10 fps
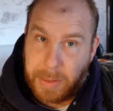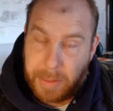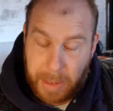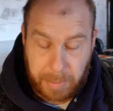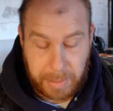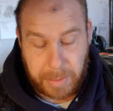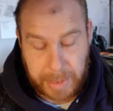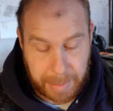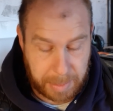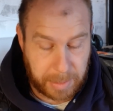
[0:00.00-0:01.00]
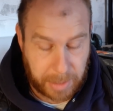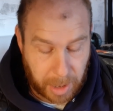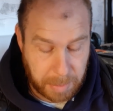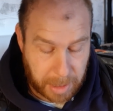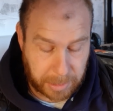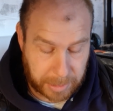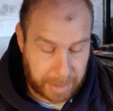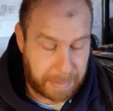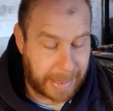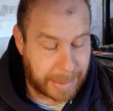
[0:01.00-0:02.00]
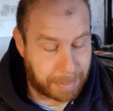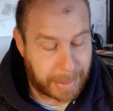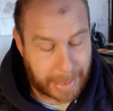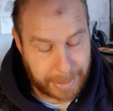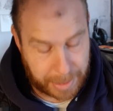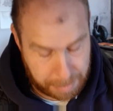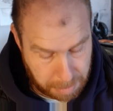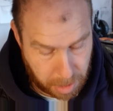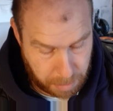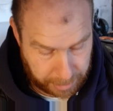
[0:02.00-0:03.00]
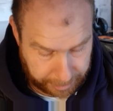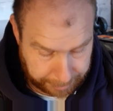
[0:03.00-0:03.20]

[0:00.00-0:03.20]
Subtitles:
it could happen. Dark Master is anything that's planned at the moment.